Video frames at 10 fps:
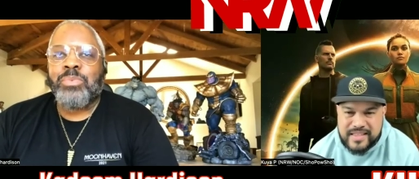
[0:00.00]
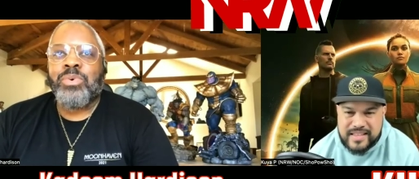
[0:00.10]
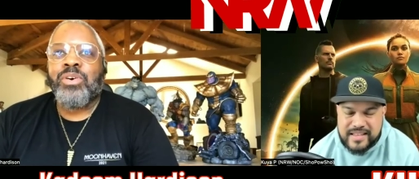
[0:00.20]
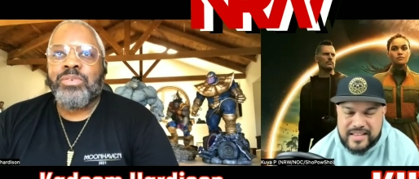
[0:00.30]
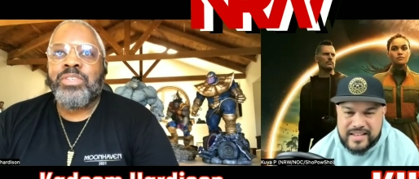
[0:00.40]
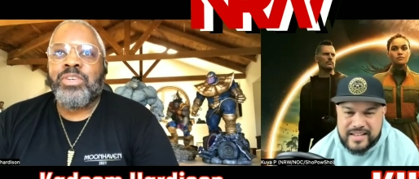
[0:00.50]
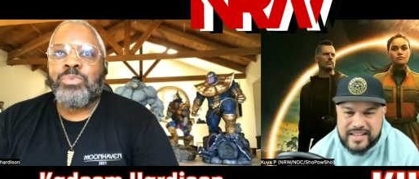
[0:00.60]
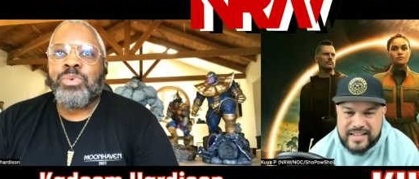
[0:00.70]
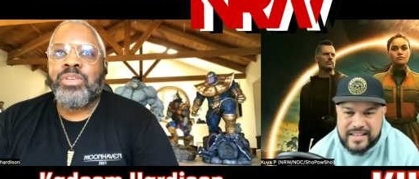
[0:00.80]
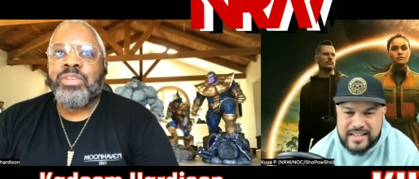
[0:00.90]
Speaker 1: That we're you
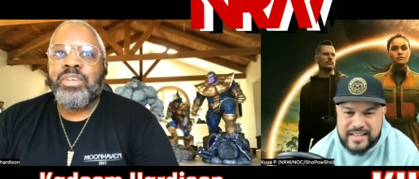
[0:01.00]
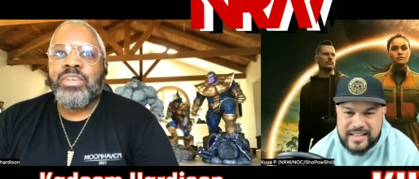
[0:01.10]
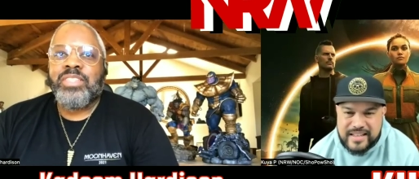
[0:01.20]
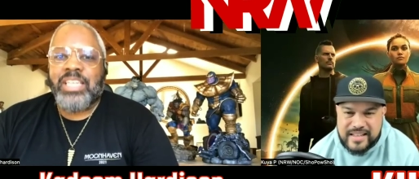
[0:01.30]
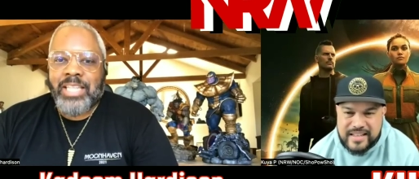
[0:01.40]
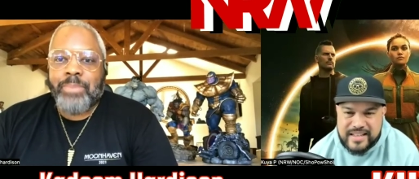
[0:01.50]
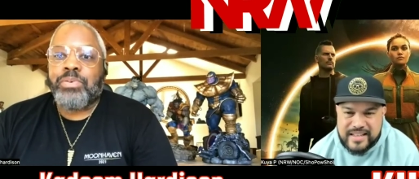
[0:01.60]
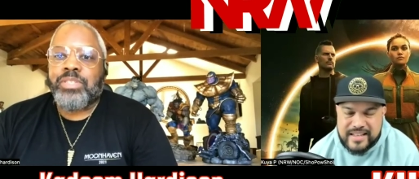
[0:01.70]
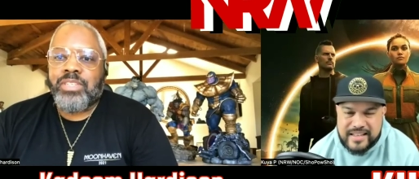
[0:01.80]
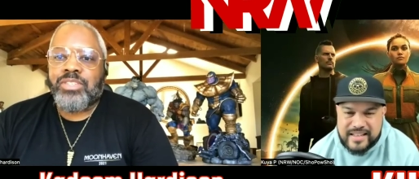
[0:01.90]
know we that
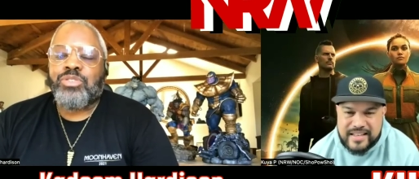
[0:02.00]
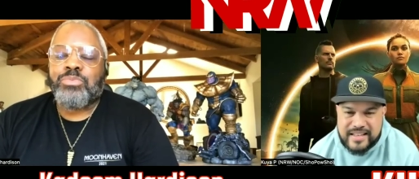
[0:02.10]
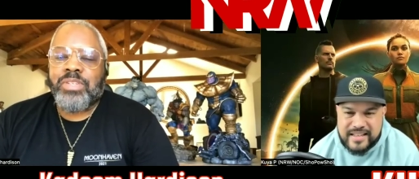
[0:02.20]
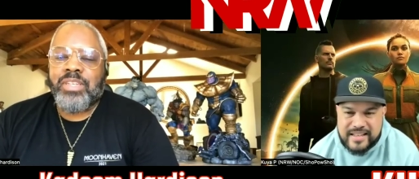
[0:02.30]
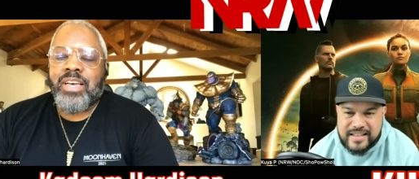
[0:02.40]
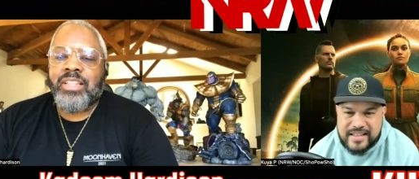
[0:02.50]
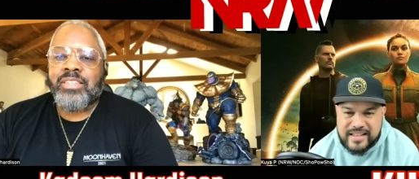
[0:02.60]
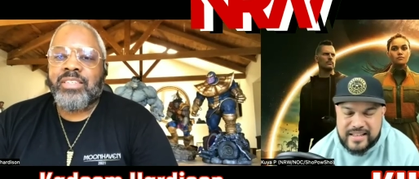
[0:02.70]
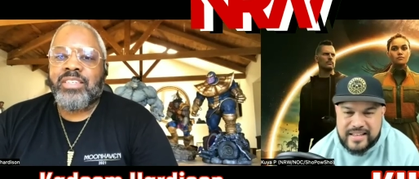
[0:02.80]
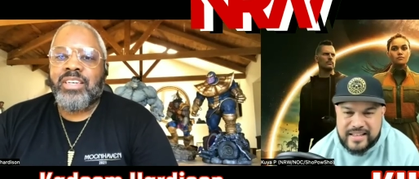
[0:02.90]
they put this group
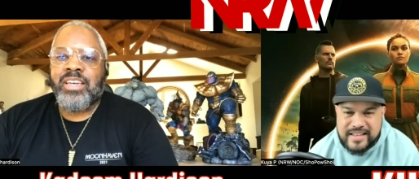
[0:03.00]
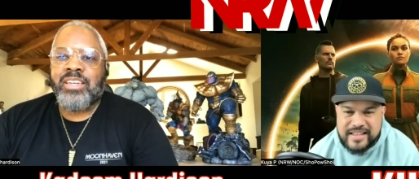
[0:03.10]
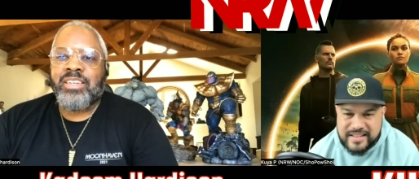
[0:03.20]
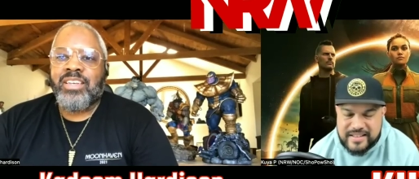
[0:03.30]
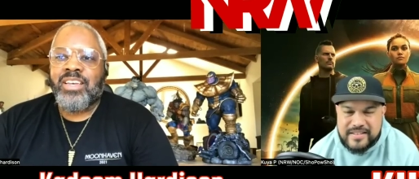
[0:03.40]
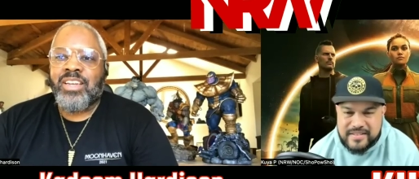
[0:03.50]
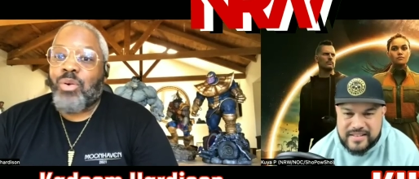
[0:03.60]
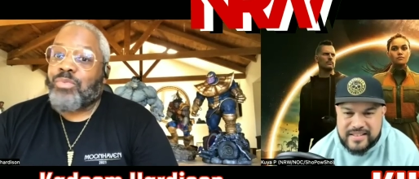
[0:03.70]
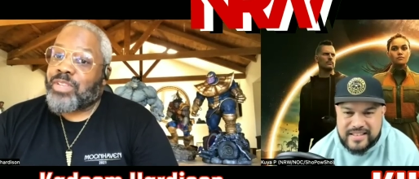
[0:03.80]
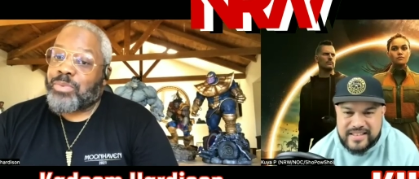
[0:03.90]
together, and
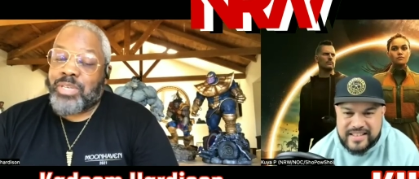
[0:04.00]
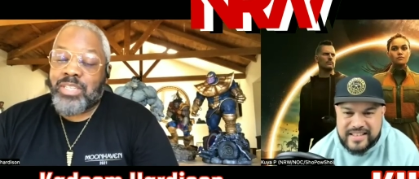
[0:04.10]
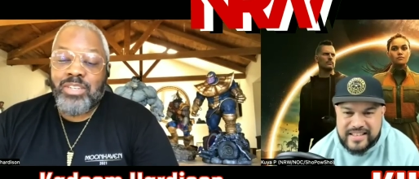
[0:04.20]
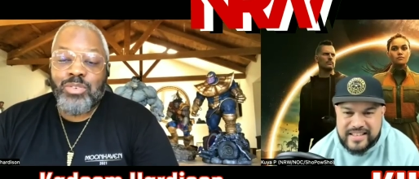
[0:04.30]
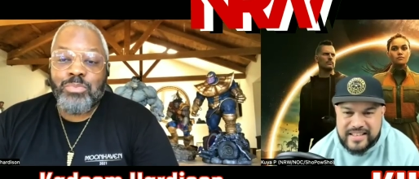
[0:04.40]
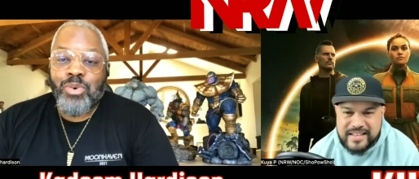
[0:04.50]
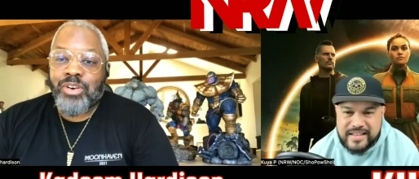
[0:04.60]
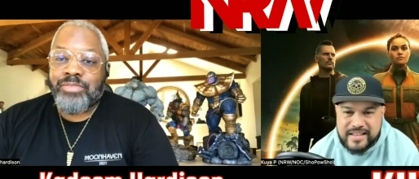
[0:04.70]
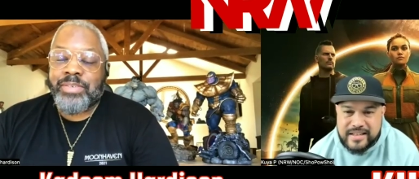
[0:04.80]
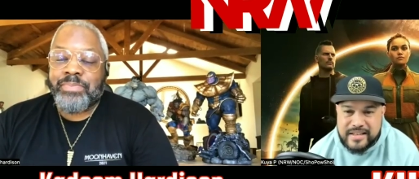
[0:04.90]
and hopefully we get to do
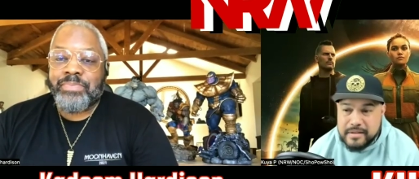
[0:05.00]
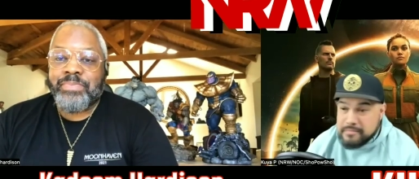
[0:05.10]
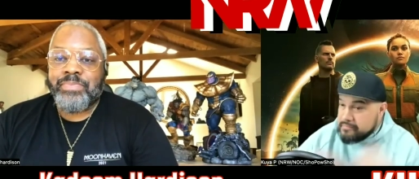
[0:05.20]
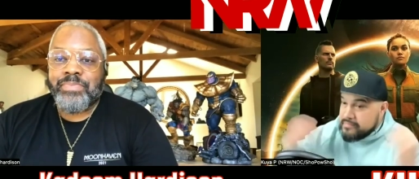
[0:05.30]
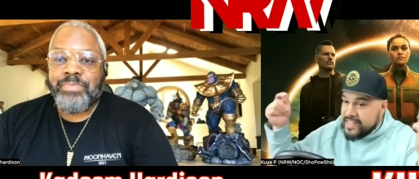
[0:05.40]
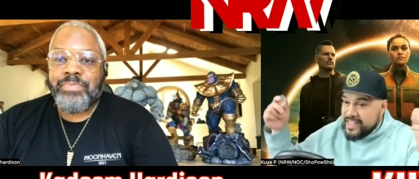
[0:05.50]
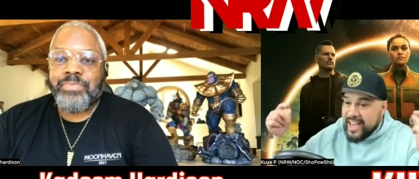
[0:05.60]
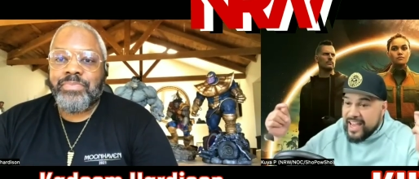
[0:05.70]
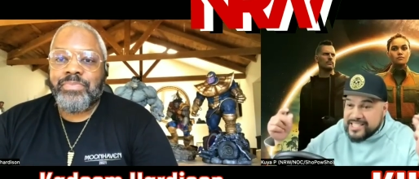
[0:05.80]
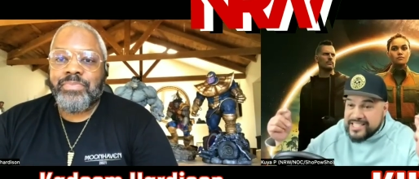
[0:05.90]
more of it.
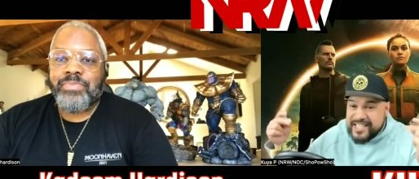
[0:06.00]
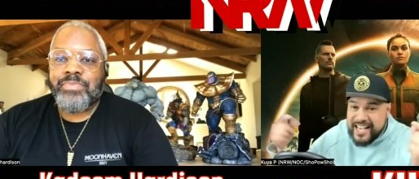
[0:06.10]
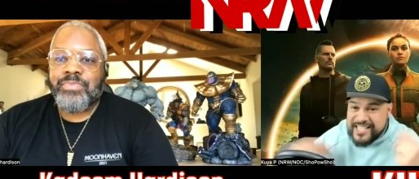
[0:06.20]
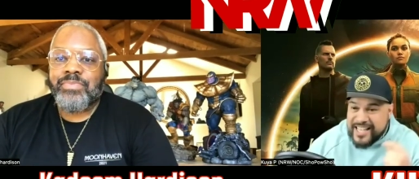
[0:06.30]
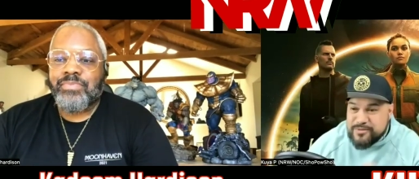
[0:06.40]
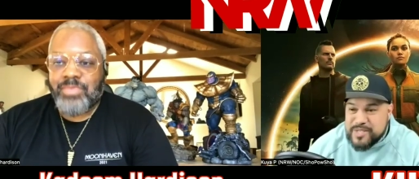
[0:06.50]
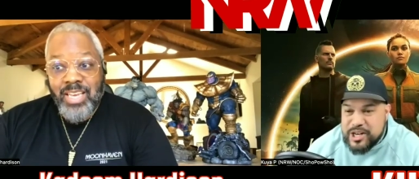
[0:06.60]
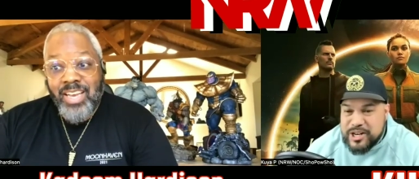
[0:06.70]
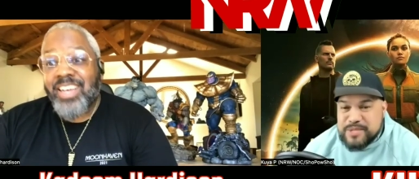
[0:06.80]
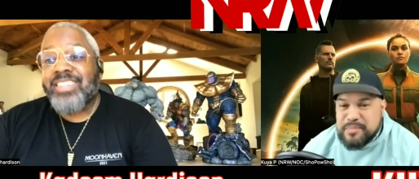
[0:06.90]
Speaker 2: Yes, yes. Let's
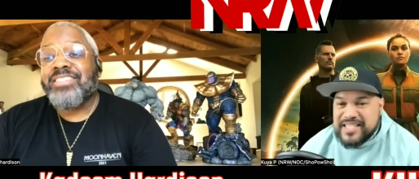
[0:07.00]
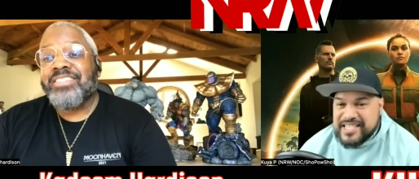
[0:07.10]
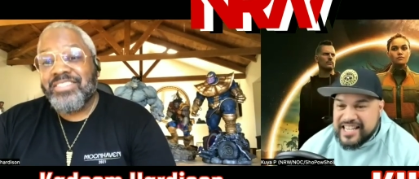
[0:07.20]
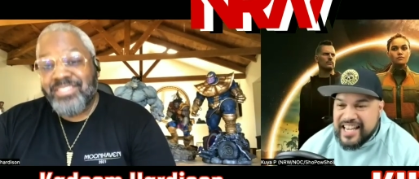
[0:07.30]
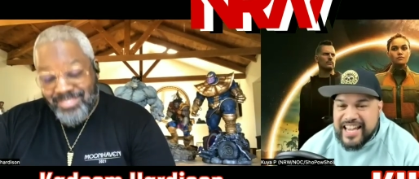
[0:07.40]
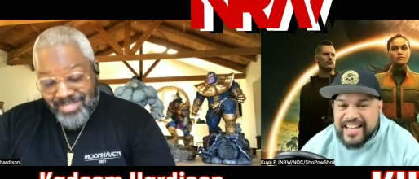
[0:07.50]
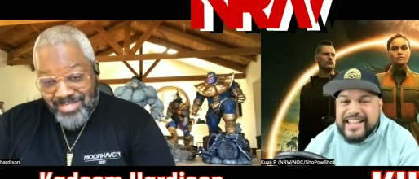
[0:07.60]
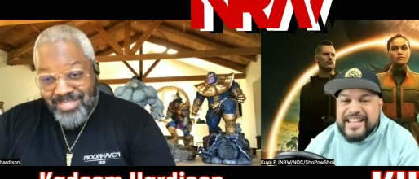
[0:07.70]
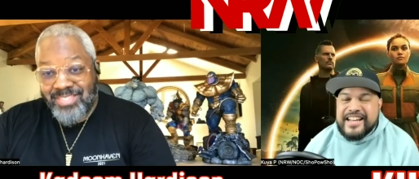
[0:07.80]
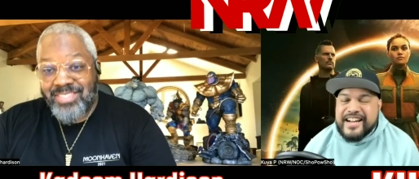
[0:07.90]
return yes. to space
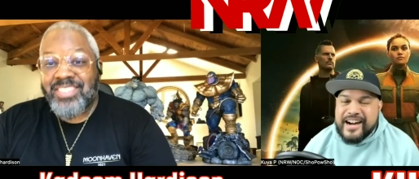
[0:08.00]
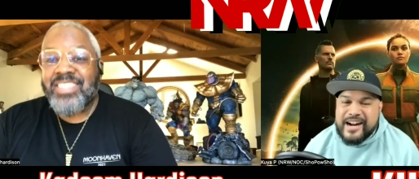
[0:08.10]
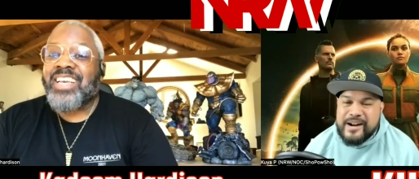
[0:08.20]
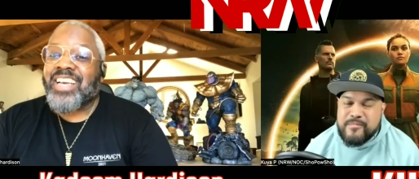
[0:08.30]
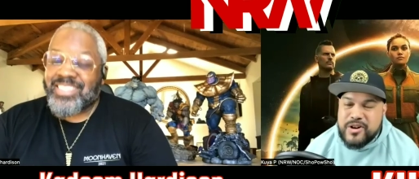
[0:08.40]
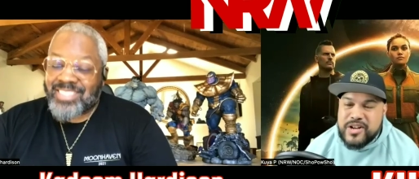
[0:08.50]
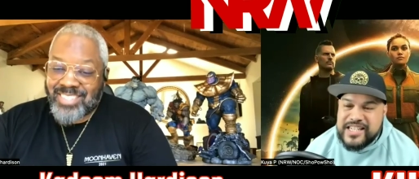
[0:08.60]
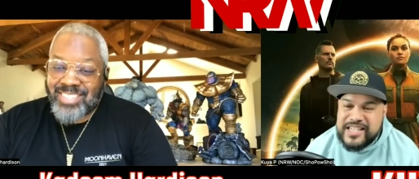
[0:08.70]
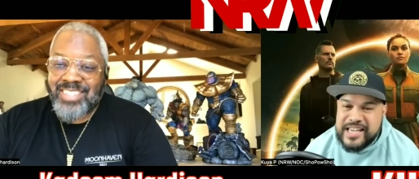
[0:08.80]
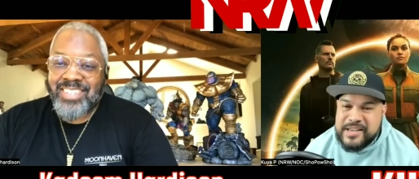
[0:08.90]
again. Um, yes. Well,
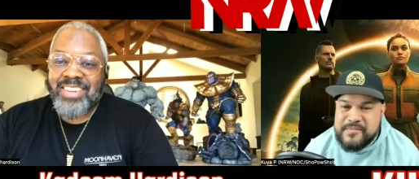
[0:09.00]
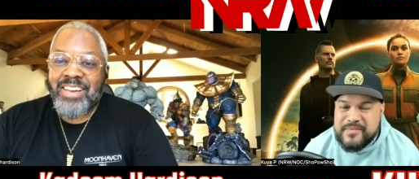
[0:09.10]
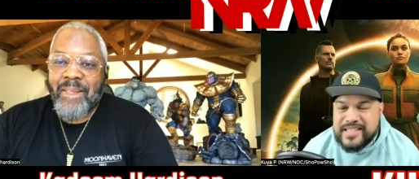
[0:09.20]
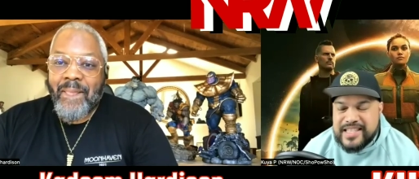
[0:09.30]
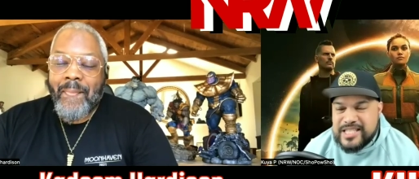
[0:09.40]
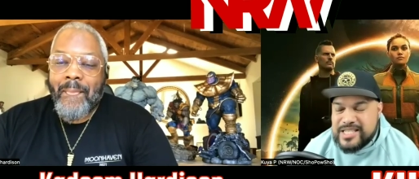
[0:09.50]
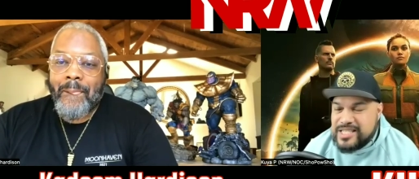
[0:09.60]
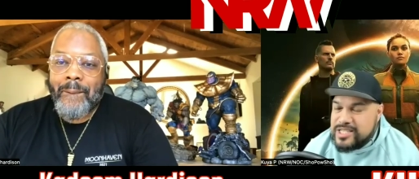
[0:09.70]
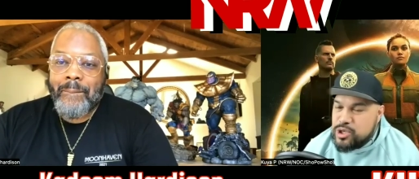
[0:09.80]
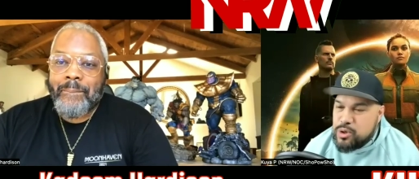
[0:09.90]
Kadeem,
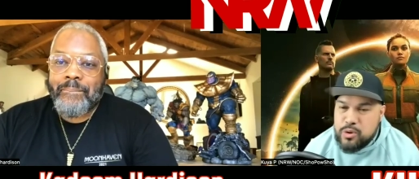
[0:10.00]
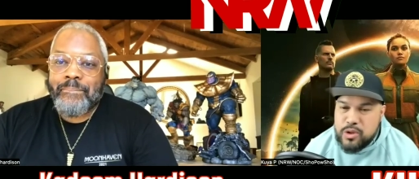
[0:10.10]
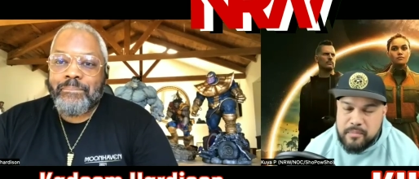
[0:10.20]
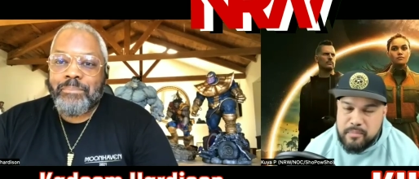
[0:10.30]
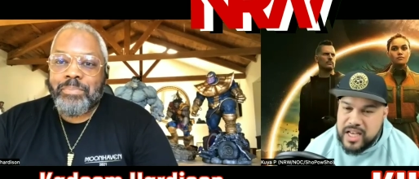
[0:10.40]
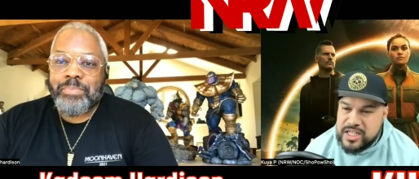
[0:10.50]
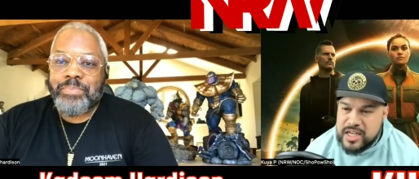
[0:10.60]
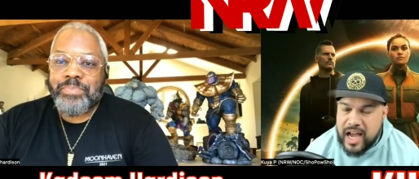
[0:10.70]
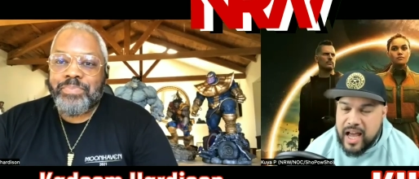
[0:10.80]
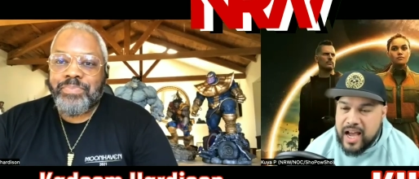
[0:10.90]
this is truly a
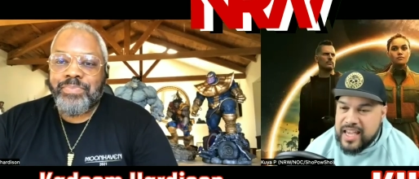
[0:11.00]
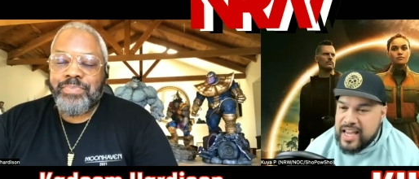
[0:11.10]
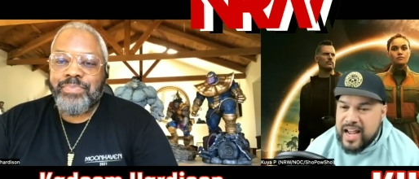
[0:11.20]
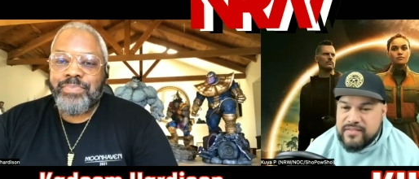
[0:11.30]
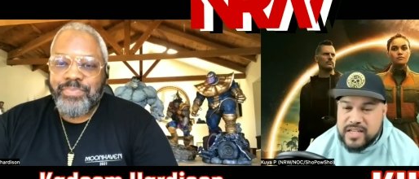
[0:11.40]
pleasure. I, again, I have